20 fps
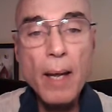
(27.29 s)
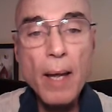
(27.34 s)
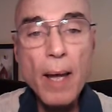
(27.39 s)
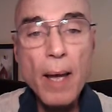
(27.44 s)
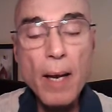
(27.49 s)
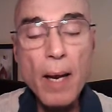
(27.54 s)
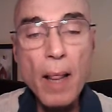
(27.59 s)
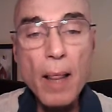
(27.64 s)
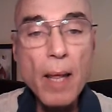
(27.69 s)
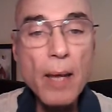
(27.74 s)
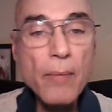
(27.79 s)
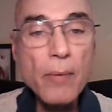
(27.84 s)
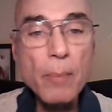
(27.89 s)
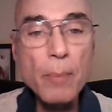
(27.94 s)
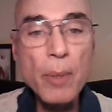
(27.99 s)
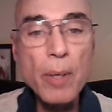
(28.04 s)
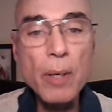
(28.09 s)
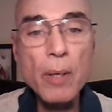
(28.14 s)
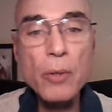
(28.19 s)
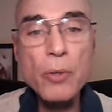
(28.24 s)
had
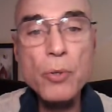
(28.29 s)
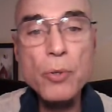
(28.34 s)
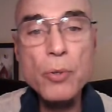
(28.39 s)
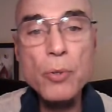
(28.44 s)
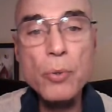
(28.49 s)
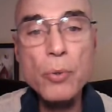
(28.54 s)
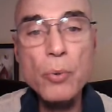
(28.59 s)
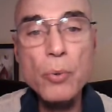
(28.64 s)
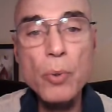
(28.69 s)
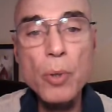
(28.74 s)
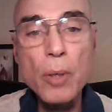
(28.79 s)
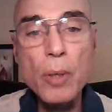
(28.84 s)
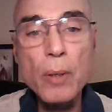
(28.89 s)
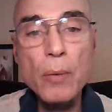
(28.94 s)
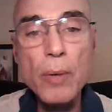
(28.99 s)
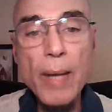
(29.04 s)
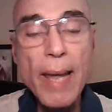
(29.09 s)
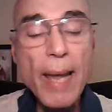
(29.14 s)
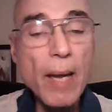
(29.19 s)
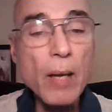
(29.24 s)
11 minutes
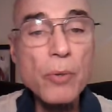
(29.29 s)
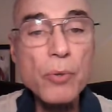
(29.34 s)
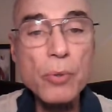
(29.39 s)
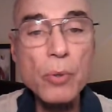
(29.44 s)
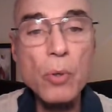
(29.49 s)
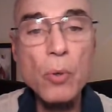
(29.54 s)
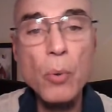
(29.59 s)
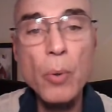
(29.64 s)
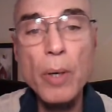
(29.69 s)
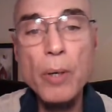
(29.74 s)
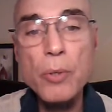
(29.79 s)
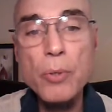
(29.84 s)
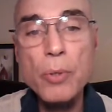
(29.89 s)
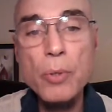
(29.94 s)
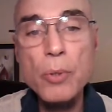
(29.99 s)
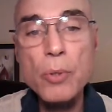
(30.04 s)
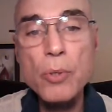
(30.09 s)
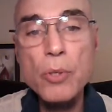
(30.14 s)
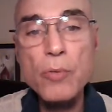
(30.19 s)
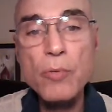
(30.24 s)
to answer
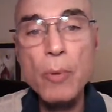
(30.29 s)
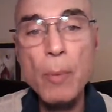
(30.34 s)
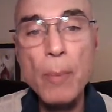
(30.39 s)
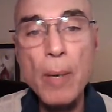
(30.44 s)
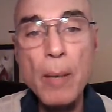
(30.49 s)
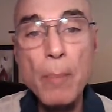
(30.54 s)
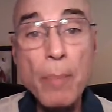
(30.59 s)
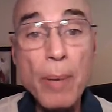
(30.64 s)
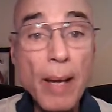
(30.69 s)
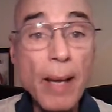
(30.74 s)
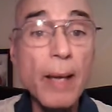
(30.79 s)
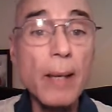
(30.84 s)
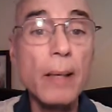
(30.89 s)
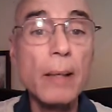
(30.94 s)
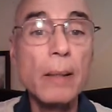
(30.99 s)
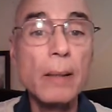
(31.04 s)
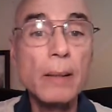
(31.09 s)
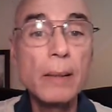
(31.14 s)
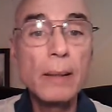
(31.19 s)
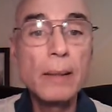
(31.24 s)
questions from a
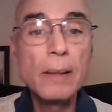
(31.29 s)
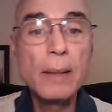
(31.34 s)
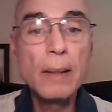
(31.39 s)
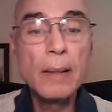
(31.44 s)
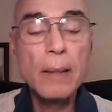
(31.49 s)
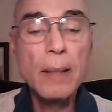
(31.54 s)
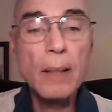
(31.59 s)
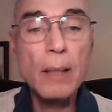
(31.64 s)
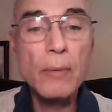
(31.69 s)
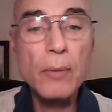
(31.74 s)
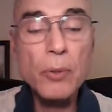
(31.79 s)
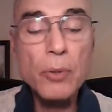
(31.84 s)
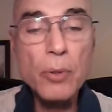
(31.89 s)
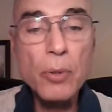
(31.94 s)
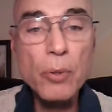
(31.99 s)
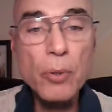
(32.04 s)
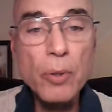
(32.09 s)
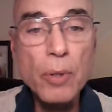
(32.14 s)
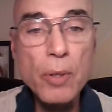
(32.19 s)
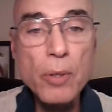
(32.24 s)
panel of
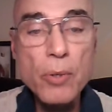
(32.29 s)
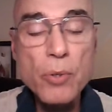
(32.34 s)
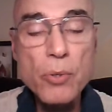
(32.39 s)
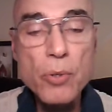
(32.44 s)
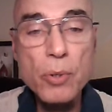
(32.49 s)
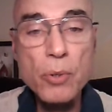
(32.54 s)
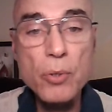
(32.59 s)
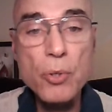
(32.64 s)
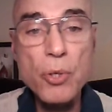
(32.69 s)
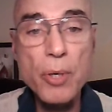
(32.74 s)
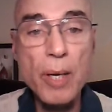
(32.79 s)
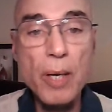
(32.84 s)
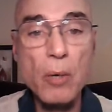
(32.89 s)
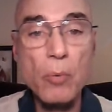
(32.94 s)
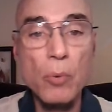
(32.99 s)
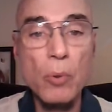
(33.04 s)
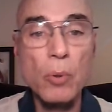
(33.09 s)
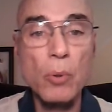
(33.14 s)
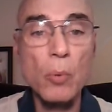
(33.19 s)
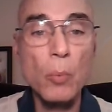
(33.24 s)
attorneys
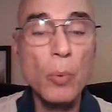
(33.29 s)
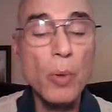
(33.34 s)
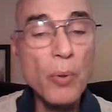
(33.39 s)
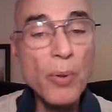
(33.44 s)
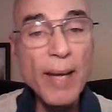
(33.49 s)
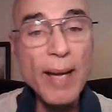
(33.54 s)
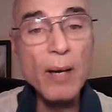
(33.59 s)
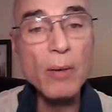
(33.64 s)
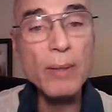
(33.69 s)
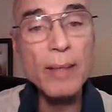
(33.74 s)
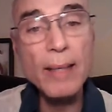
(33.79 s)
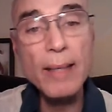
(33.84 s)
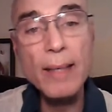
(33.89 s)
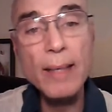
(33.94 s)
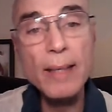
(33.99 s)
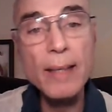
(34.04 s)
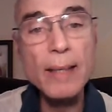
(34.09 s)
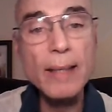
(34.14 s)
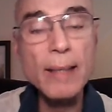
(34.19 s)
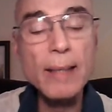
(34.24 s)
general without
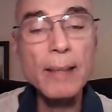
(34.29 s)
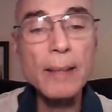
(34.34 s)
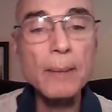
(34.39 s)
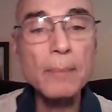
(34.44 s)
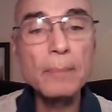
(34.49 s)
any